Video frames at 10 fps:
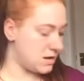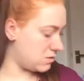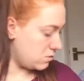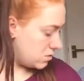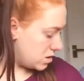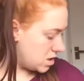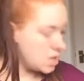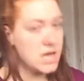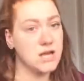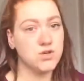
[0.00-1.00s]
little
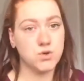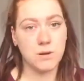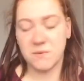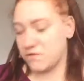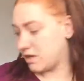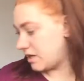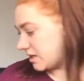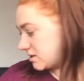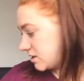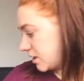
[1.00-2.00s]
trim if you
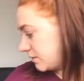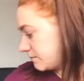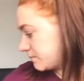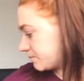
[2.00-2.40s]
need to.